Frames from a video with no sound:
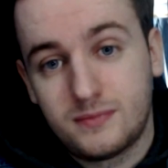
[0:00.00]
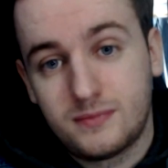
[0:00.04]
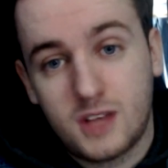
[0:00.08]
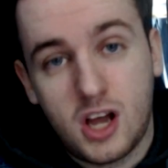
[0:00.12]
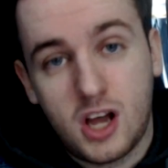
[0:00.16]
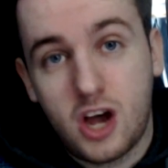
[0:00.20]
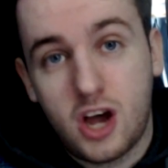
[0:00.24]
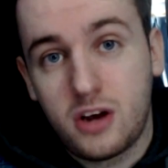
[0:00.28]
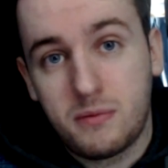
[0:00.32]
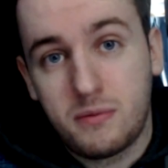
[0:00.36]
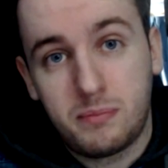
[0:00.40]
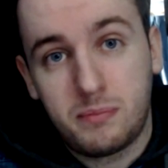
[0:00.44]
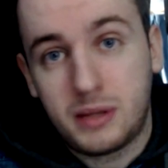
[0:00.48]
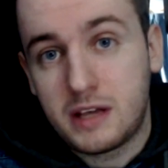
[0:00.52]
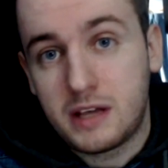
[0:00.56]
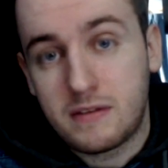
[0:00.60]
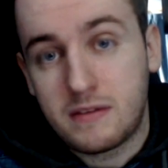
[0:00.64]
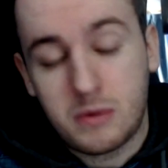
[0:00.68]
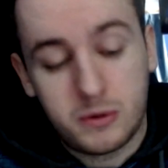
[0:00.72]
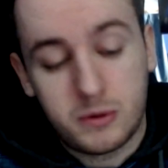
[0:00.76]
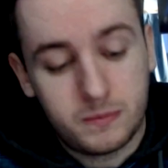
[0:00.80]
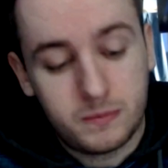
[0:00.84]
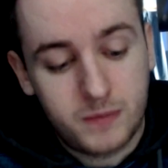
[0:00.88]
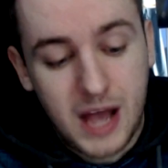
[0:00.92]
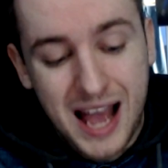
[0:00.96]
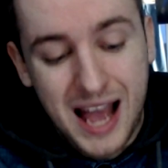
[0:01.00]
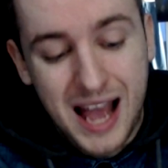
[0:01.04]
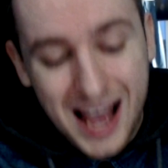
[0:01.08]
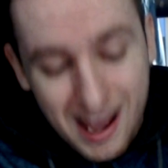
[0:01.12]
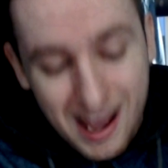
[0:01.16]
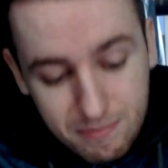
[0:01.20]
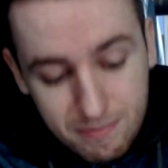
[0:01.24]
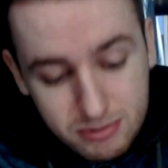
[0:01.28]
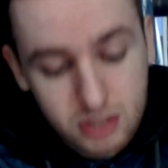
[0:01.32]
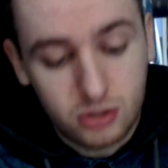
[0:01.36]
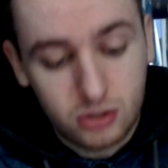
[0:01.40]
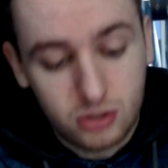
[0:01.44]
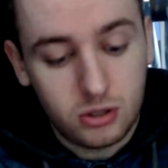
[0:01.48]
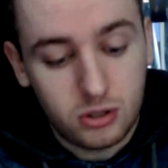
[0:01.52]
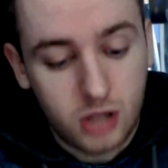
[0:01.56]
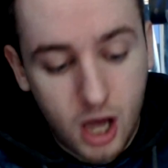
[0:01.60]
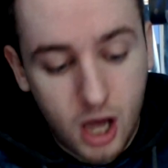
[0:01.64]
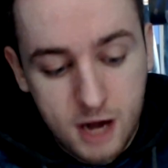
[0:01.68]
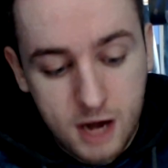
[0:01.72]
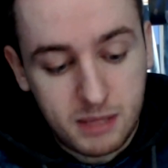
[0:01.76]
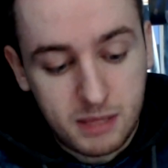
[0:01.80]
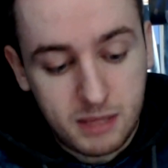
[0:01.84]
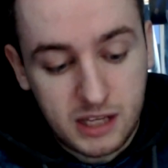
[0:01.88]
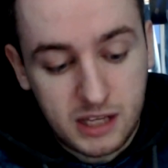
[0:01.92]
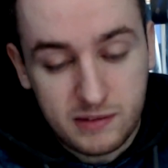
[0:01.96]
Unbelievable. Absolutely
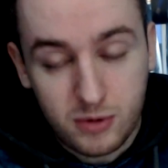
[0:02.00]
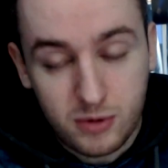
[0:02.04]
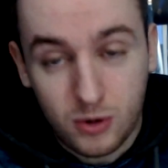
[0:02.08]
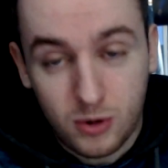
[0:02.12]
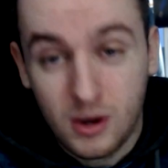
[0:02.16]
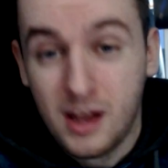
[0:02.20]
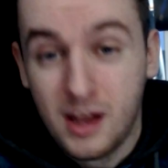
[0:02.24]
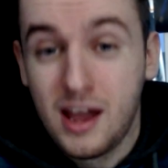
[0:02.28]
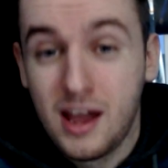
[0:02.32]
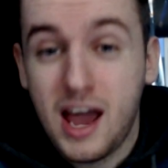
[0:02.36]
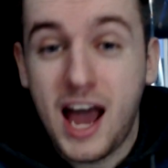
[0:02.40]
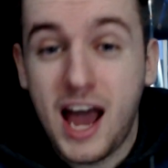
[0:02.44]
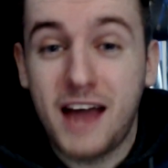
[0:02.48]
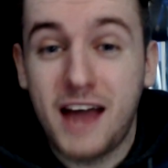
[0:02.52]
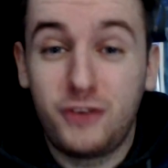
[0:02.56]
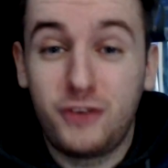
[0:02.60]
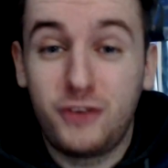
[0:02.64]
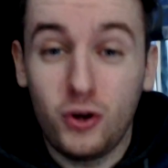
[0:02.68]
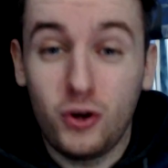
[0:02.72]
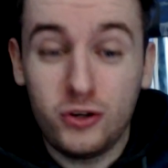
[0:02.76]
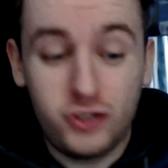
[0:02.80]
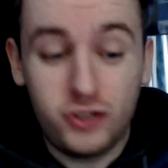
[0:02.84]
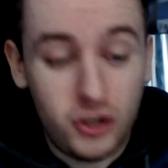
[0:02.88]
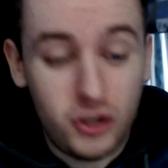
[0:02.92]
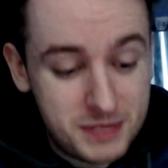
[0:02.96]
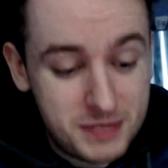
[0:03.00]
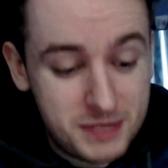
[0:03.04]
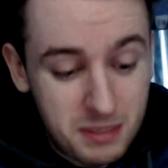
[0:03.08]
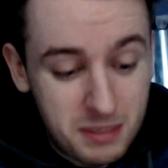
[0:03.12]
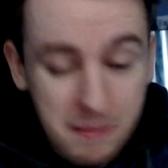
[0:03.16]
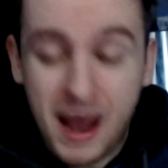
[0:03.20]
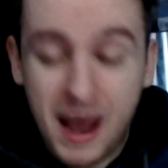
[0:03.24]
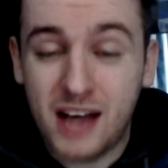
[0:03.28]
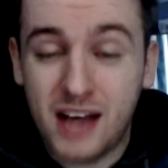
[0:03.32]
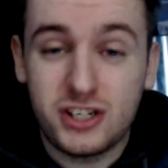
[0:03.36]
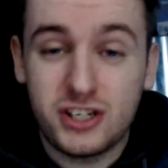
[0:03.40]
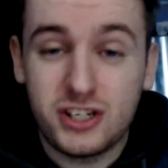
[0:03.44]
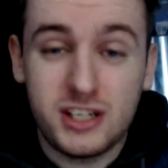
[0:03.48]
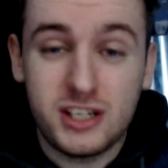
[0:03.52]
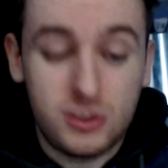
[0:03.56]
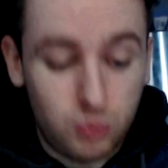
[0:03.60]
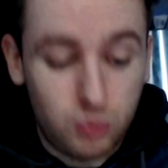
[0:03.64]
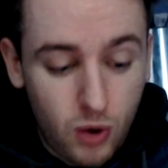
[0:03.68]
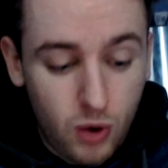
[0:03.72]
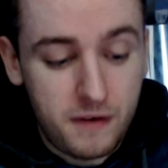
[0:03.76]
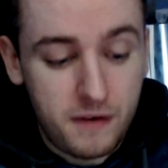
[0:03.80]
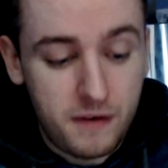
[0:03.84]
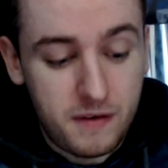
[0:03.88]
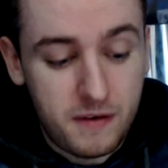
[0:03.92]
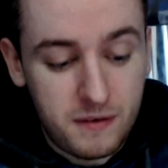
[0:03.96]
unbelievable. If YouTube smashes
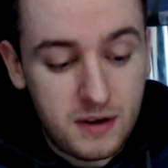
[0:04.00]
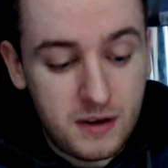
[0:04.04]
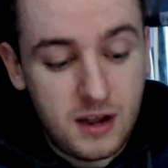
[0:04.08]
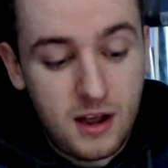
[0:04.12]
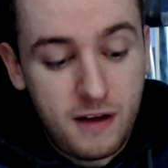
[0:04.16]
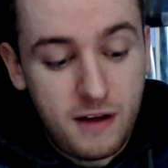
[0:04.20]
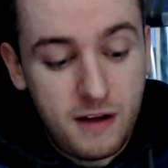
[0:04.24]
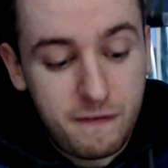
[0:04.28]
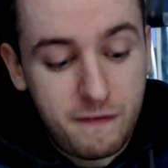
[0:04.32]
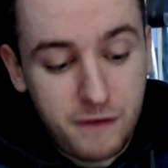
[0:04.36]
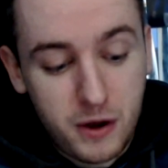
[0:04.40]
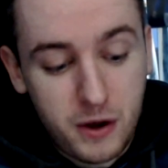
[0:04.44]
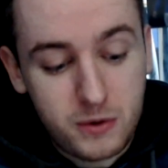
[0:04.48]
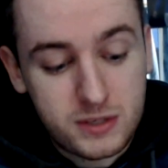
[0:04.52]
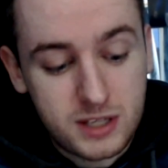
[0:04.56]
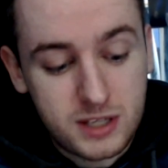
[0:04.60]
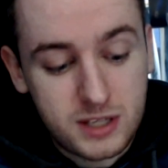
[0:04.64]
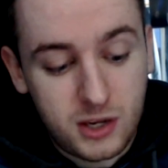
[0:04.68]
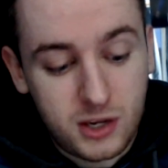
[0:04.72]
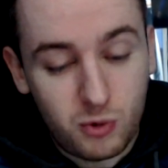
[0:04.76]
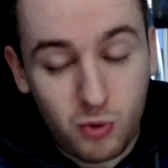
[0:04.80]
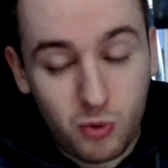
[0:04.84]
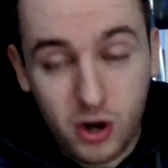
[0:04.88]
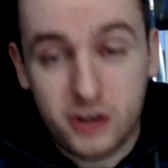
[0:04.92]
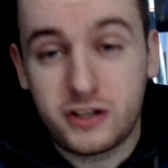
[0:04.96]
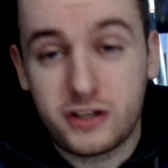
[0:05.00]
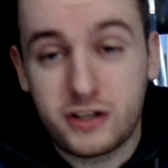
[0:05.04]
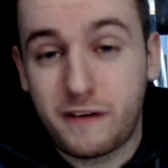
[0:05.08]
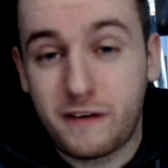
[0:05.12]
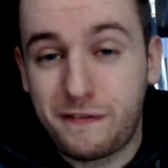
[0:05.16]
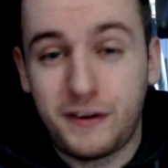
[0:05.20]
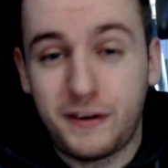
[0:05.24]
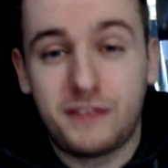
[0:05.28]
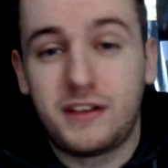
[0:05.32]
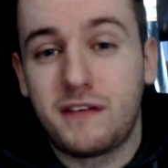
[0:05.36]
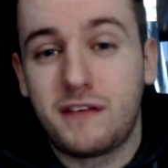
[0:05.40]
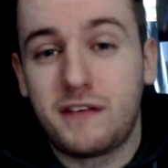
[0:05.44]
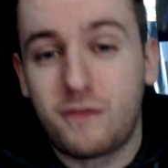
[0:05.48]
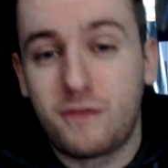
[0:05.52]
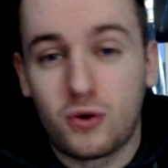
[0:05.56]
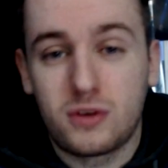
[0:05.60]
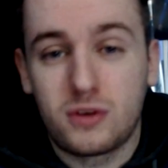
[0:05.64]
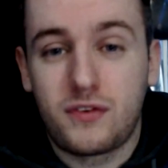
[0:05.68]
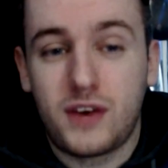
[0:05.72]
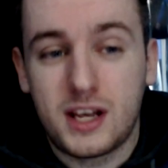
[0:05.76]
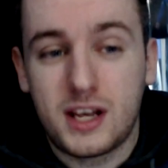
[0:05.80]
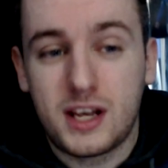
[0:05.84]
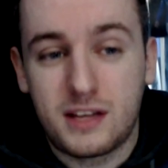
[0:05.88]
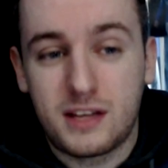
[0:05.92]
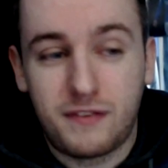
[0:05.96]
1,115 votes for
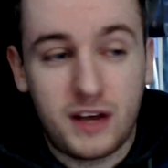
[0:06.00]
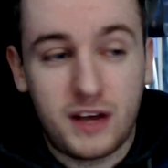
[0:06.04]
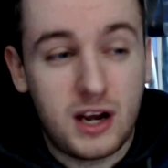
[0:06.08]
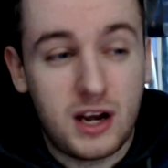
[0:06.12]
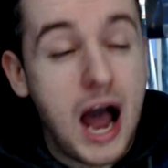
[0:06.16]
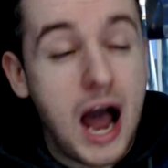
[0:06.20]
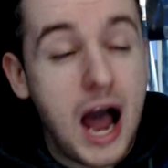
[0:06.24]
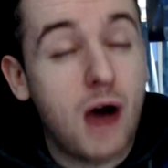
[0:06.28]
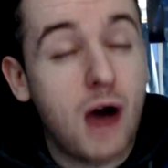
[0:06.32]
this video, I